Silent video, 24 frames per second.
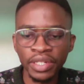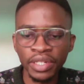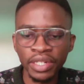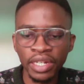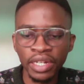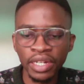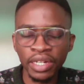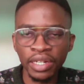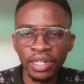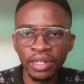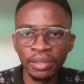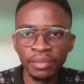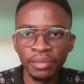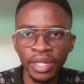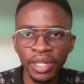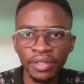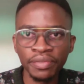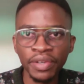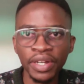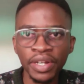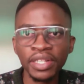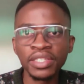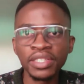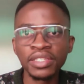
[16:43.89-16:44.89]

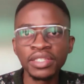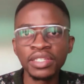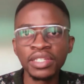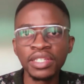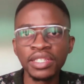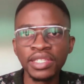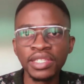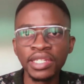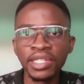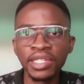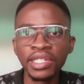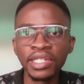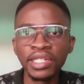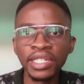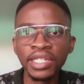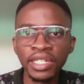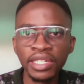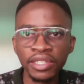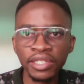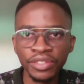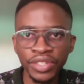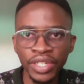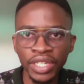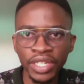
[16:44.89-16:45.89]
advanced is legal
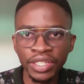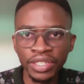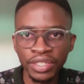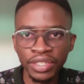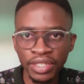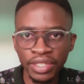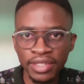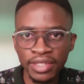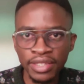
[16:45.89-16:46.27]
changes.